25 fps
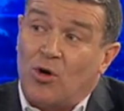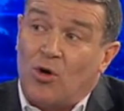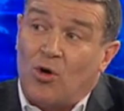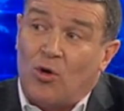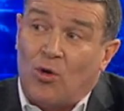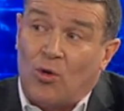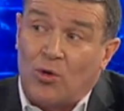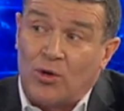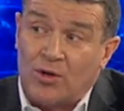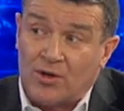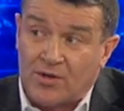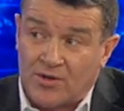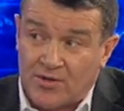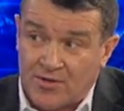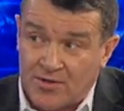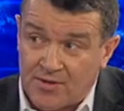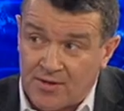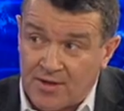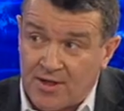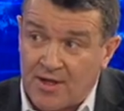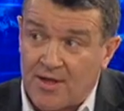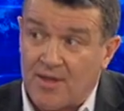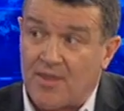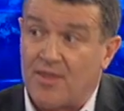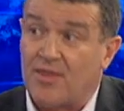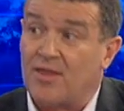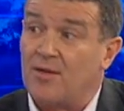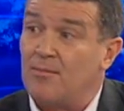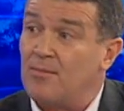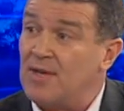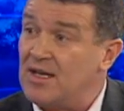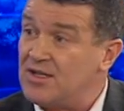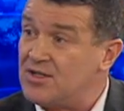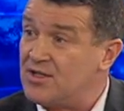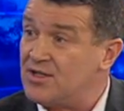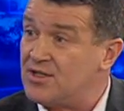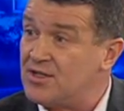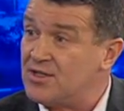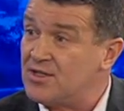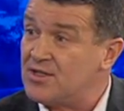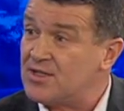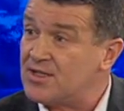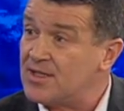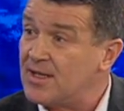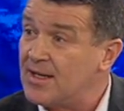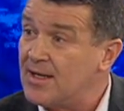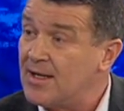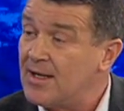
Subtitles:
audit the messages,